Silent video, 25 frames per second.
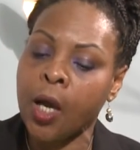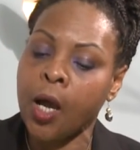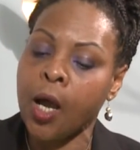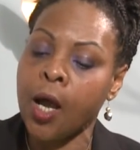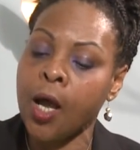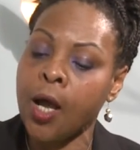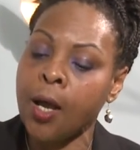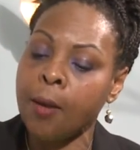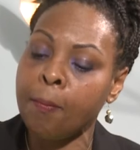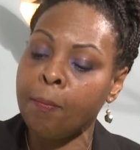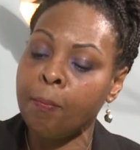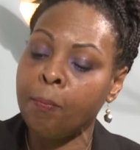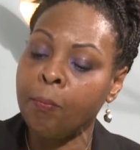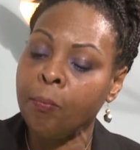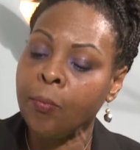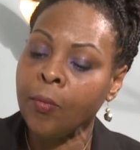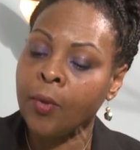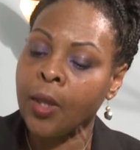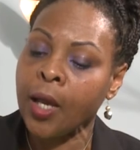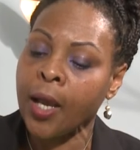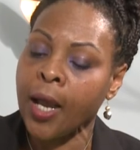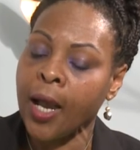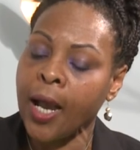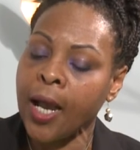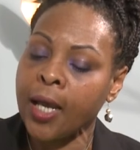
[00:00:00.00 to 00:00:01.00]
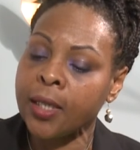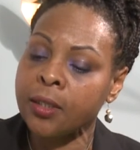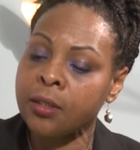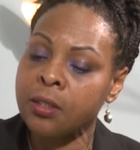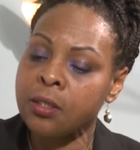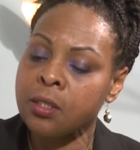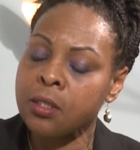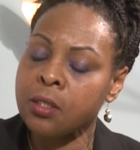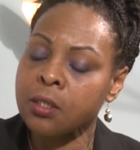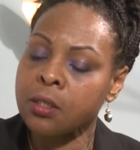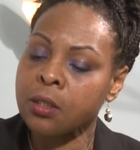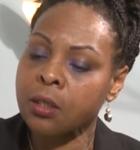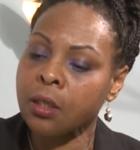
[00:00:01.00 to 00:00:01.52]
Um,
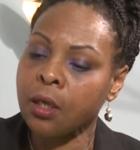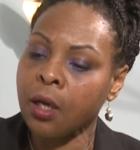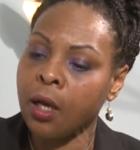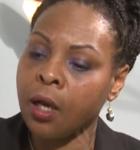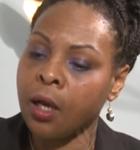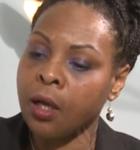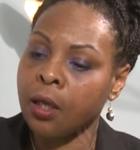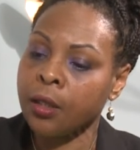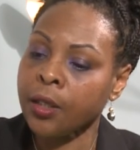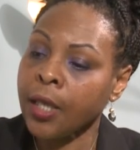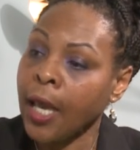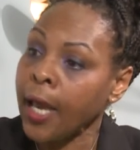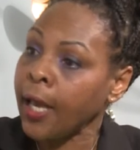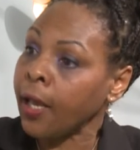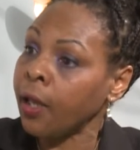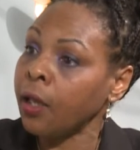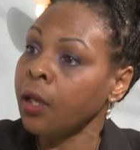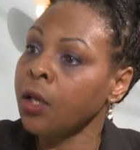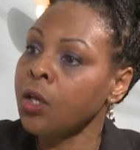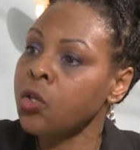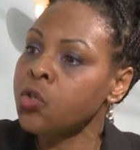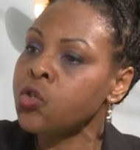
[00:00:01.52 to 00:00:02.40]
and uh, yeah,